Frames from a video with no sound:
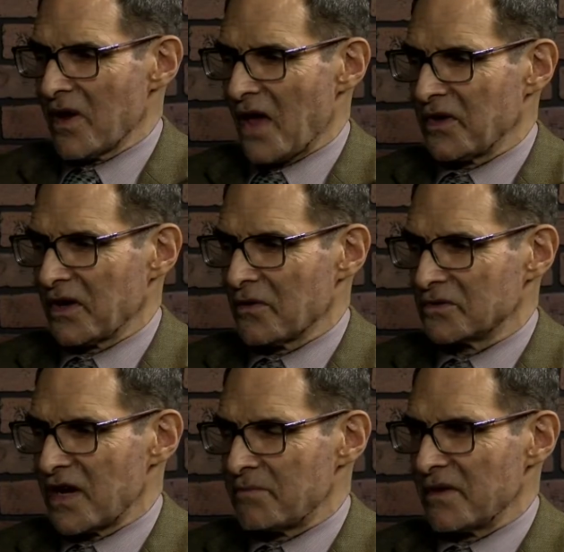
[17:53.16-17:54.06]
I think you know
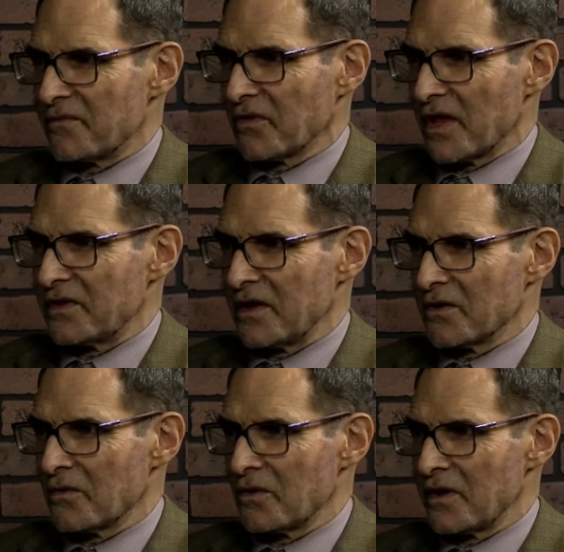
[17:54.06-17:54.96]
J.P. Valenti. You
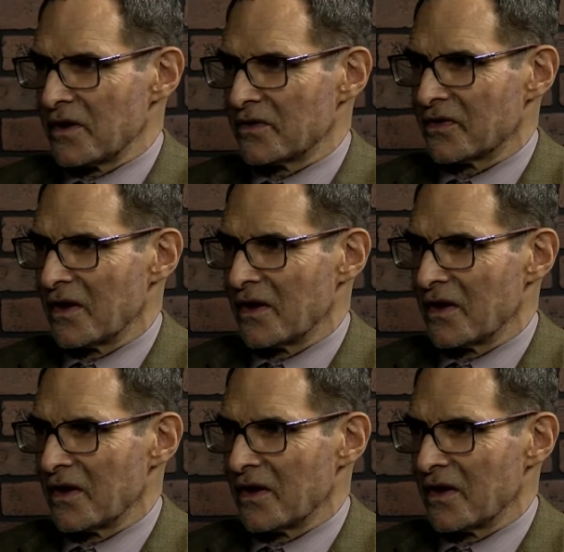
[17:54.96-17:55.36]
know who he is?